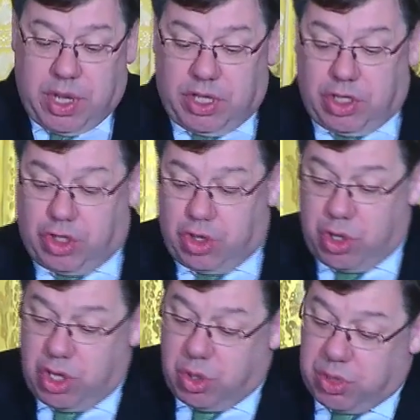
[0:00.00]
I can assure
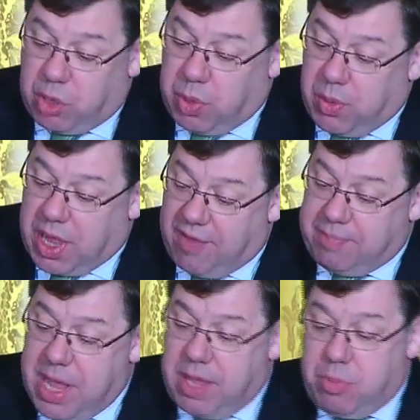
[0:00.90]
you that we will have
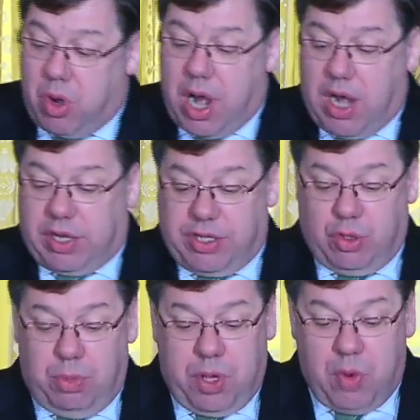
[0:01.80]
many more artists
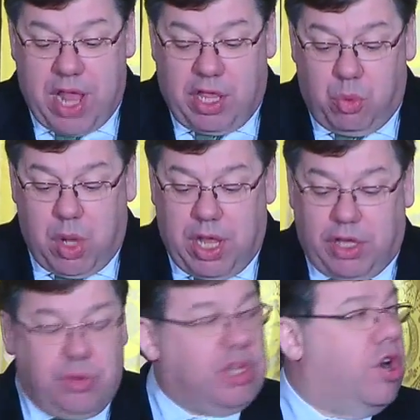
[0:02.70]
who will be ready and willing
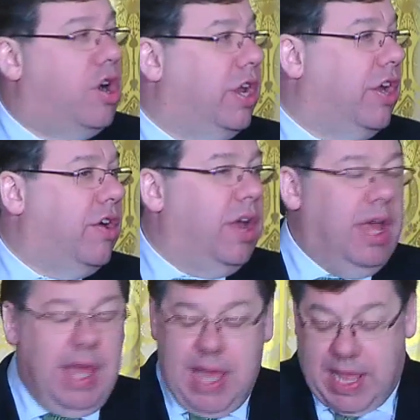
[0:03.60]
to return here
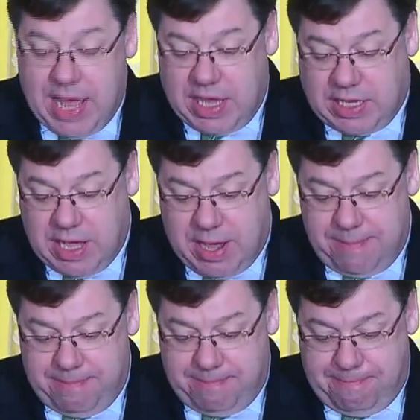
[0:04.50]
at any time.
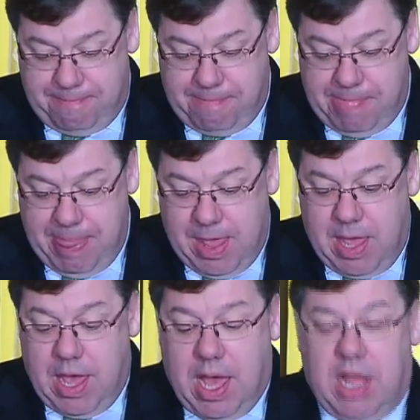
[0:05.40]

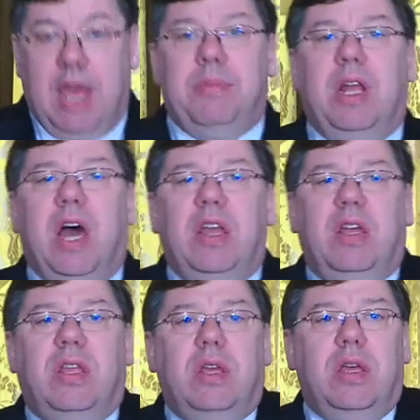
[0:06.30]
And I am
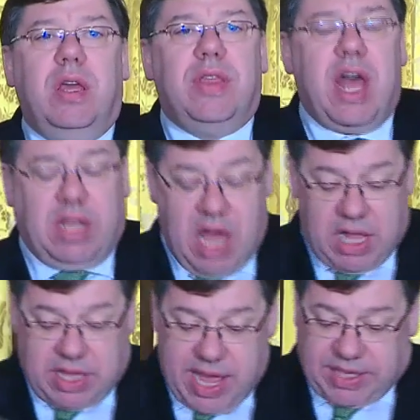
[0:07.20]
delighted in that
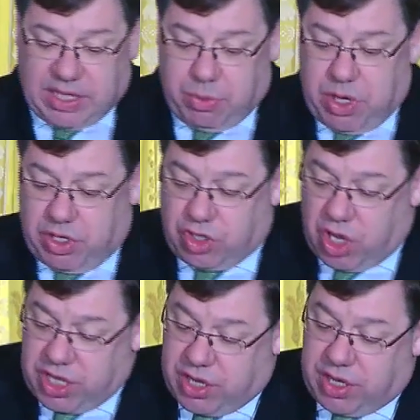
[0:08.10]
context that we are
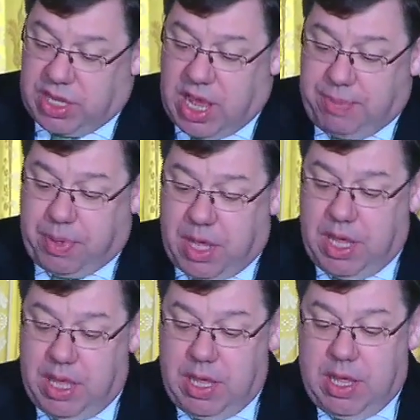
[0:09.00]
joined here tonight
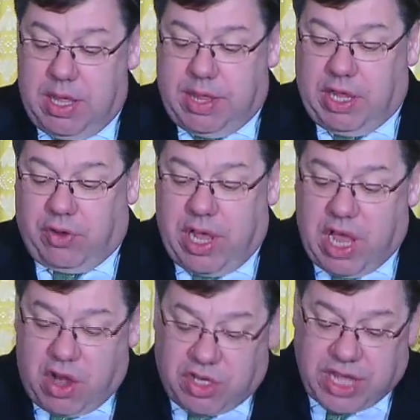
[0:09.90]
by that great
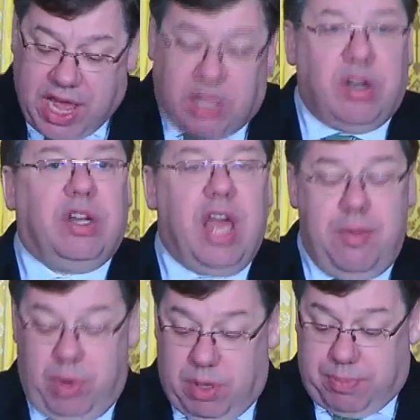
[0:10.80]
Irish actor,
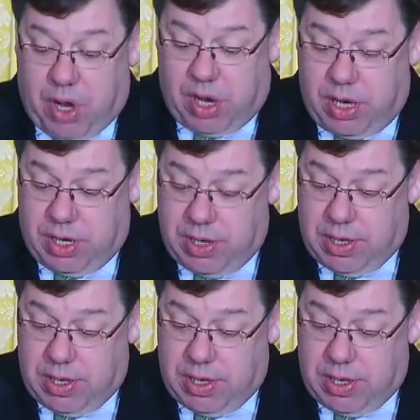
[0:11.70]
Gabriel Byrne.